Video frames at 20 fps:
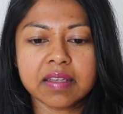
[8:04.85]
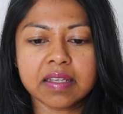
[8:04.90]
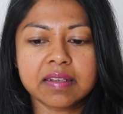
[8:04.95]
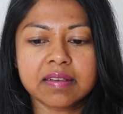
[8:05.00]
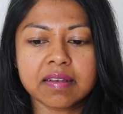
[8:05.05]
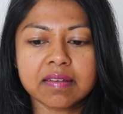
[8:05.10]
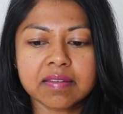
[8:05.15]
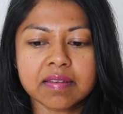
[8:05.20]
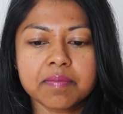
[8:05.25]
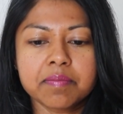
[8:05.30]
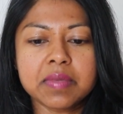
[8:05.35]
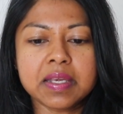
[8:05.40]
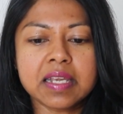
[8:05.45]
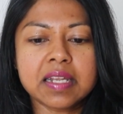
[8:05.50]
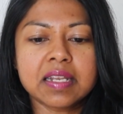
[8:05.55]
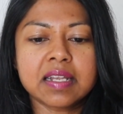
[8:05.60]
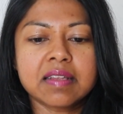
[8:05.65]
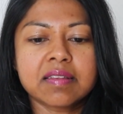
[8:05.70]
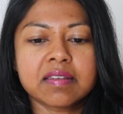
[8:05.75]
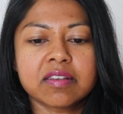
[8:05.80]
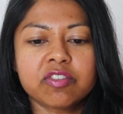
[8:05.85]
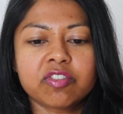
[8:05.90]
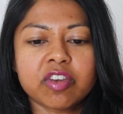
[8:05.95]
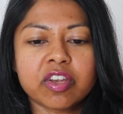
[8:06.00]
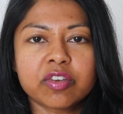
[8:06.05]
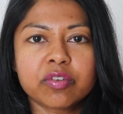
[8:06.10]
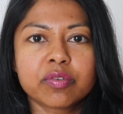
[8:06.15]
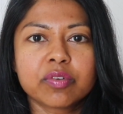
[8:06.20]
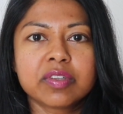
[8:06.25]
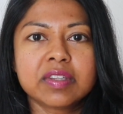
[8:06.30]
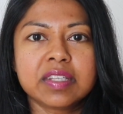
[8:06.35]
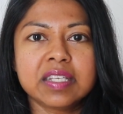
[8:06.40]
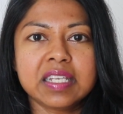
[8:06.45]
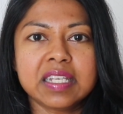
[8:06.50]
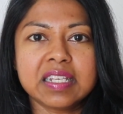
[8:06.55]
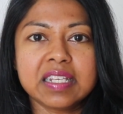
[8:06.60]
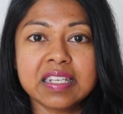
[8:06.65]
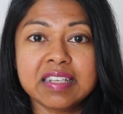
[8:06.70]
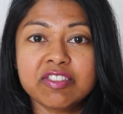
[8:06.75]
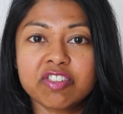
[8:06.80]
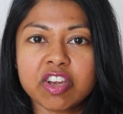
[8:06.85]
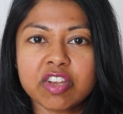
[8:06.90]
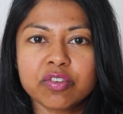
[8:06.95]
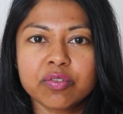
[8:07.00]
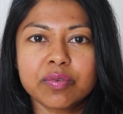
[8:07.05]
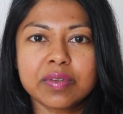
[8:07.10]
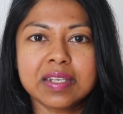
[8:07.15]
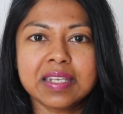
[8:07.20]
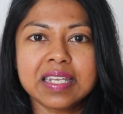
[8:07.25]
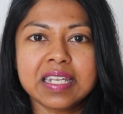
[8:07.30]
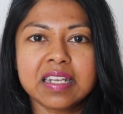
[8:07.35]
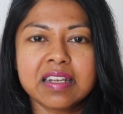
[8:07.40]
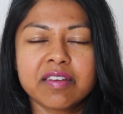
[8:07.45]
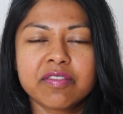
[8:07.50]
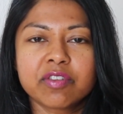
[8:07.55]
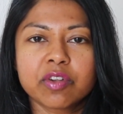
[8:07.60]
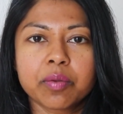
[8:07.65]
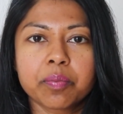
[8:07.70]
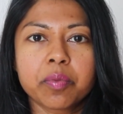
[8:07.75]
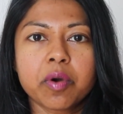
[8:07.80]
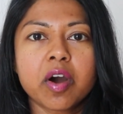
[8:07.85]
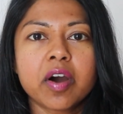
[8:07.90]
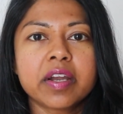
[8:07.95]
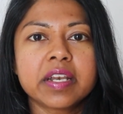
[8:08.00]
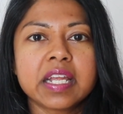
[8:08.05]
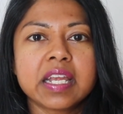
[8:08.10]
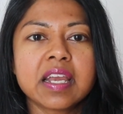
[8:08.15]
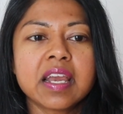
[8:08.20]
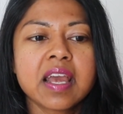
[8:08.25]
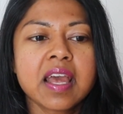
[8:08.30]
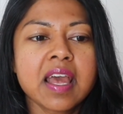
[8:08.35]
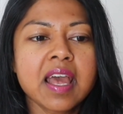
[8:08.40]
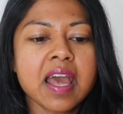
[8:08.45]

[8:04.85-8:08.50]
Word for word: it doesn't mean it's a genuine, genuine need of your body.